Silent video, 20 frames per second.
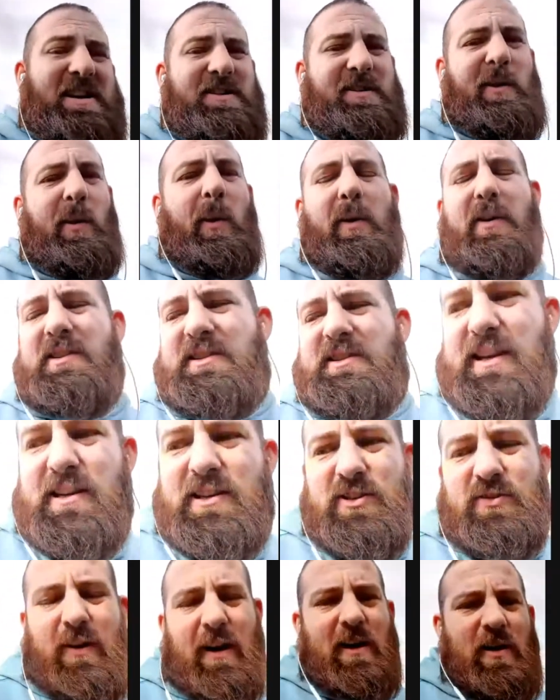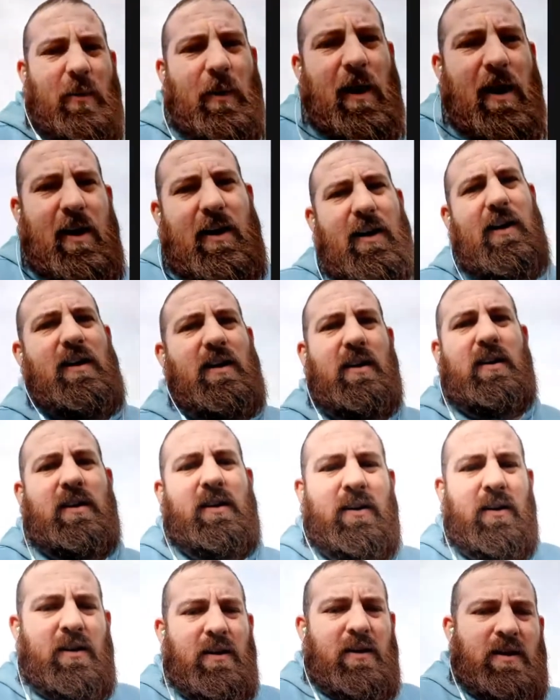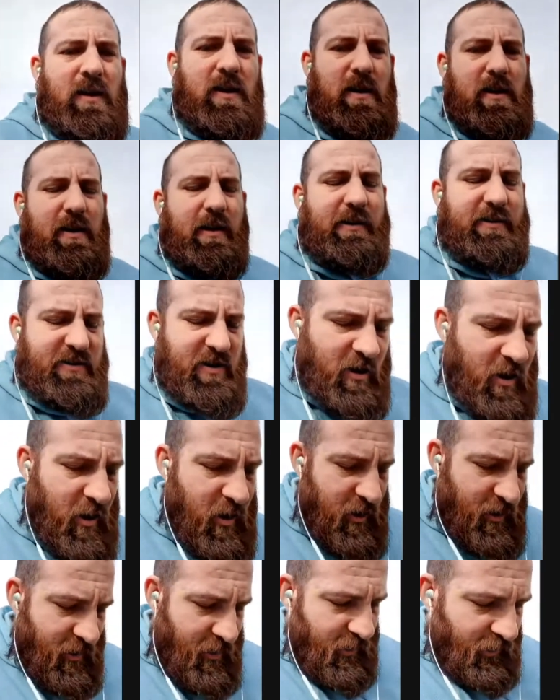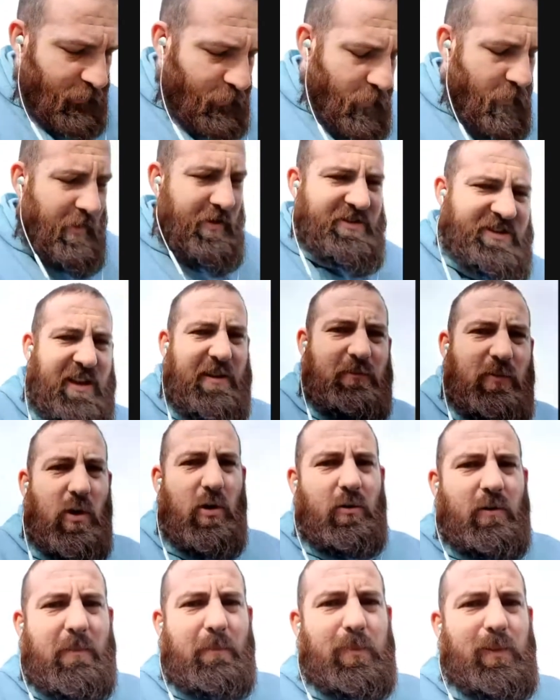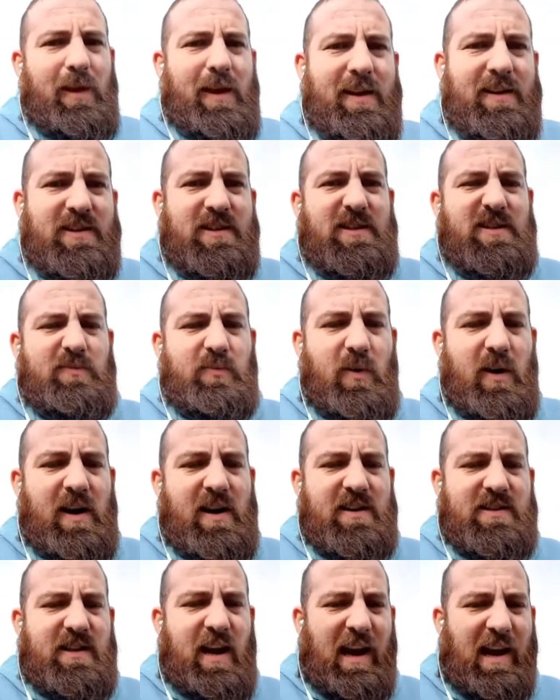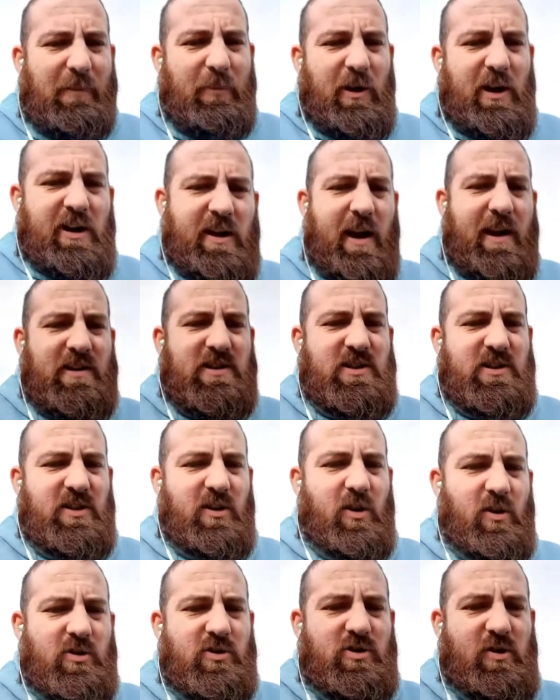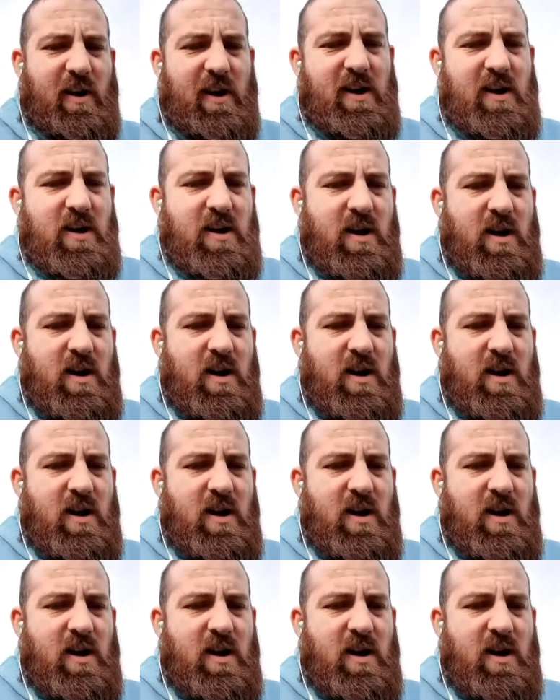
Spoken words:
need to quarantine straight away? Is there not a quarantine rule in place? Whereas anybody that enters the country,